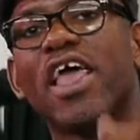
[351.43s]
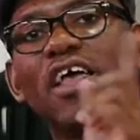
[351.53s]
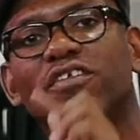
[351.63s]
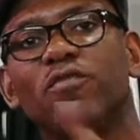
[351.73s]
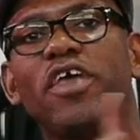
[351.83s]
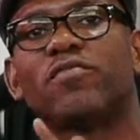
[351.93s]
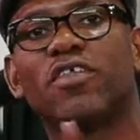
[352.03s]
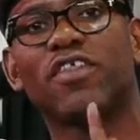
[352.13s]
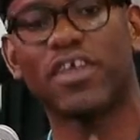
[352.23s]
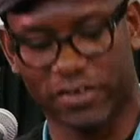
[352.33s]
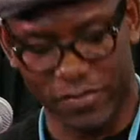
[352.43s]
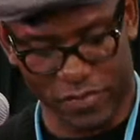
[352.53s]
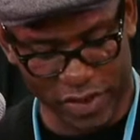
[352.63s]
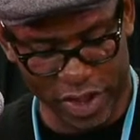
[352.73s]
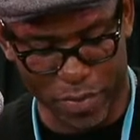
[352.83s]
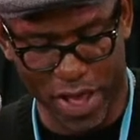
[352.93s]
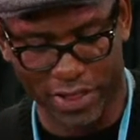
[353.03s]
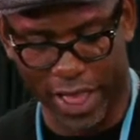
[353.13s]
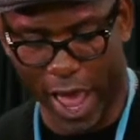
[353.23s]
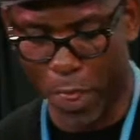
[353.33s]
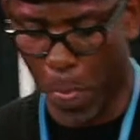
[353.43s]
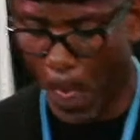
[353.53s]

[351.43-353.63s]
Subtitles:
And so we have to think differently about that.